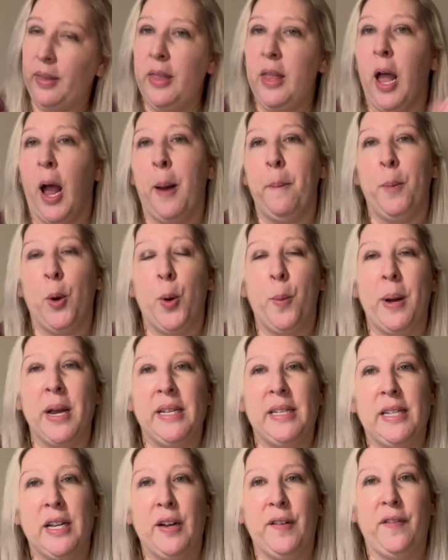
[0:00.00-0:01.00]
I bought
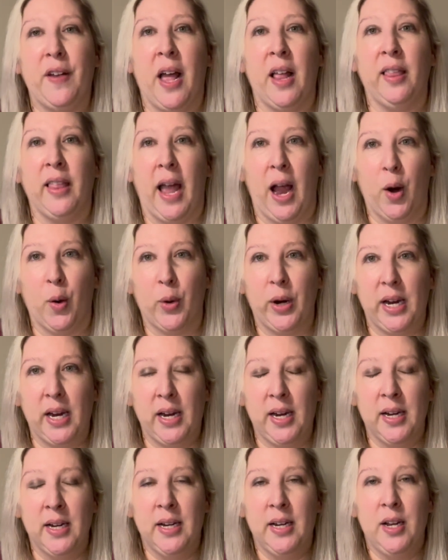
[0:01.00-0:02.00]
myself a
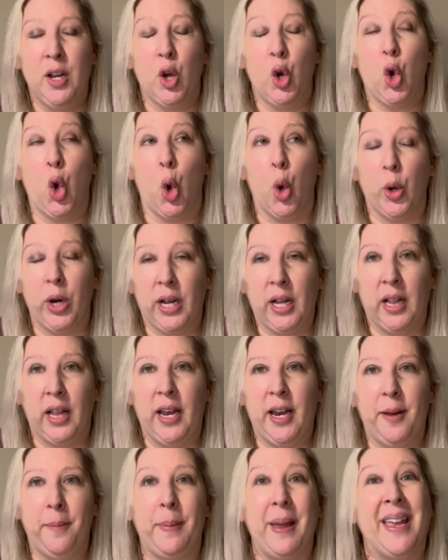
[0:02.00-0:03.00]
Lowry corner
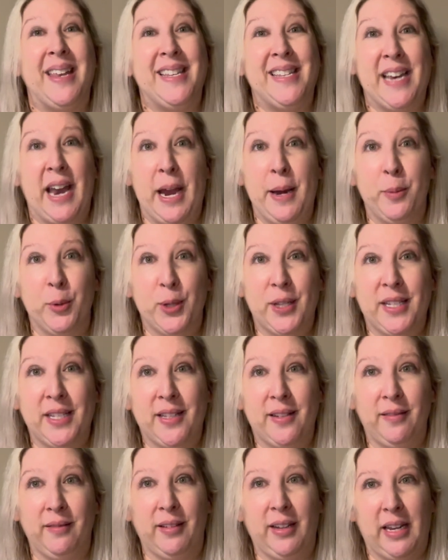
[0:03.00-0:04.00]
clamp and
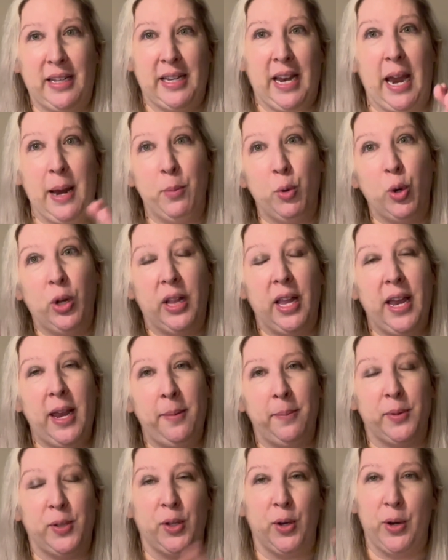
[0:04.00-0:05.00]
table
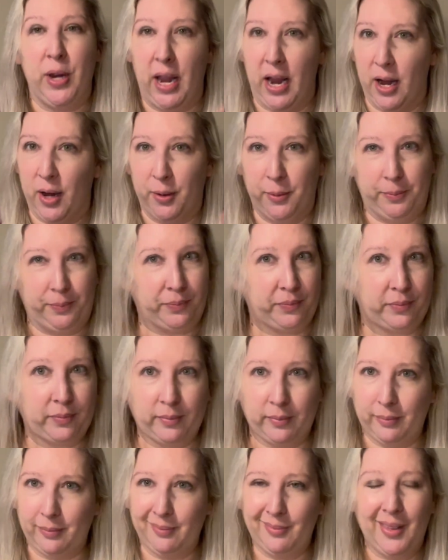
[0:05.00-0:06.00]
clamp. So now
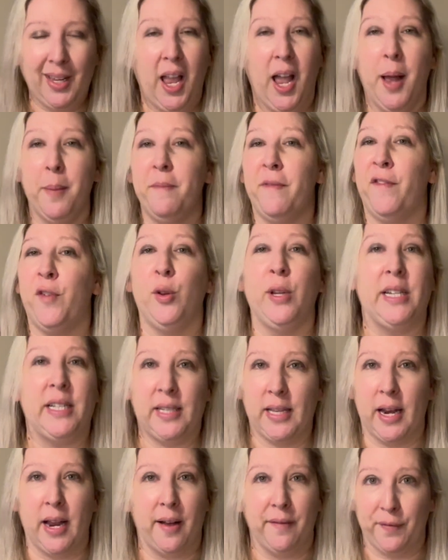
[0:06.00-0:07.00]
I'm fully
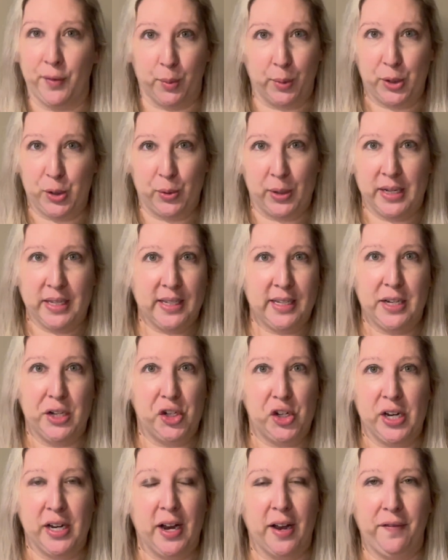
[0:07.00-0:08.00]
set up for retreat
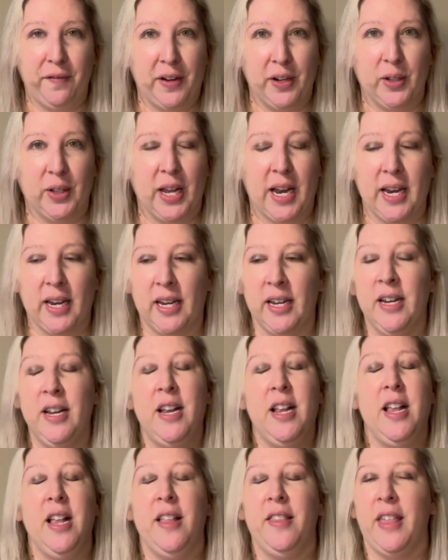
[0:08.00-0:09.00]
stitching, I feel like.
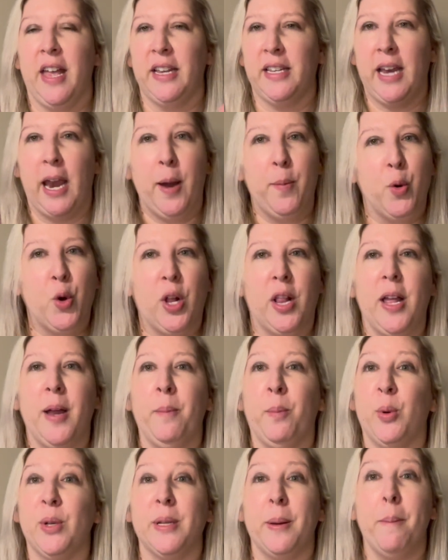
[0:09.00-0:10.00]
That table
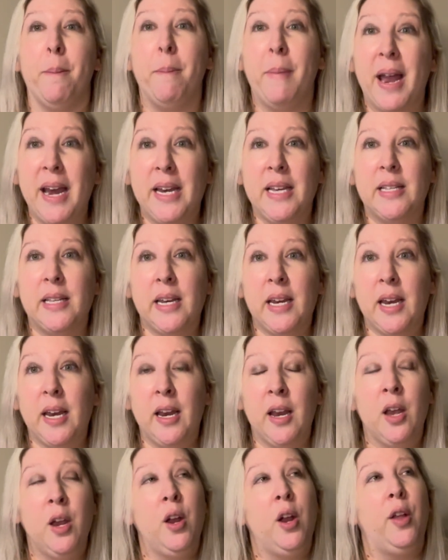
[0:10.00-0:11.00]
clamp was
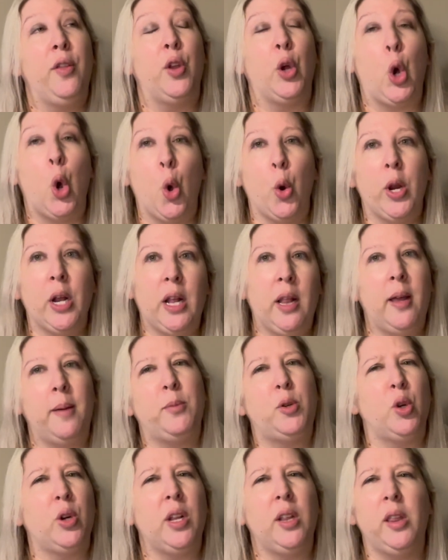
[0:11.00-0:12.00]
amazing. The corner clamp
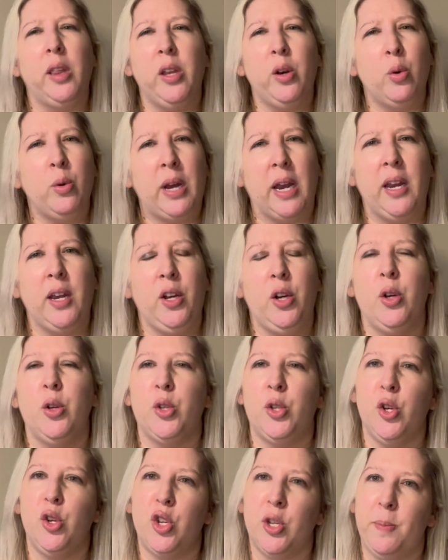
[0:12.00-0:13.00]
took a little getting used
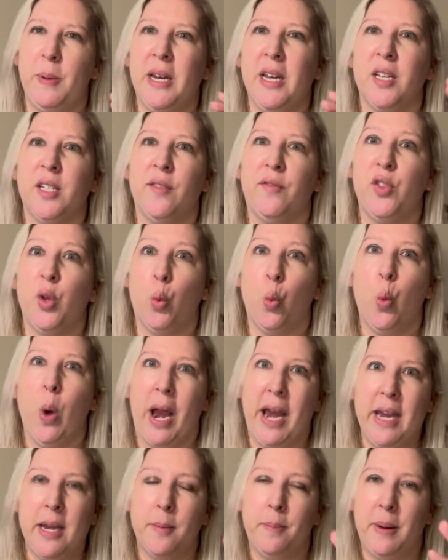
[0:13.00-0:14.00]
to just because of the
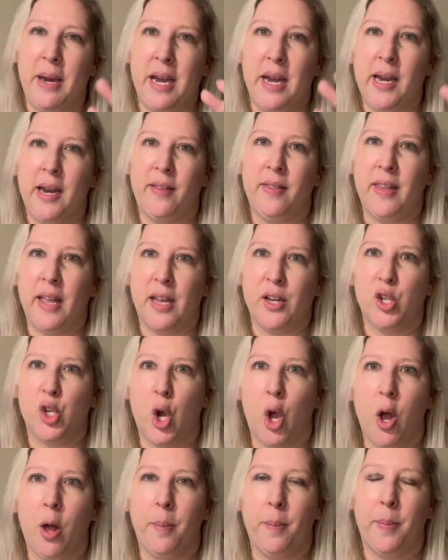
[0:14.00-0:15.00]
weight being in that
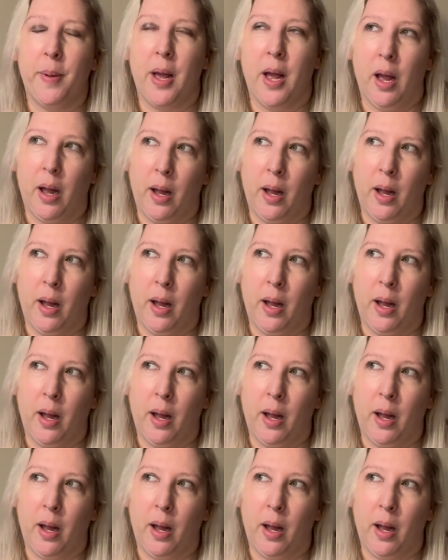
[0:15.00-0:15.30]
top,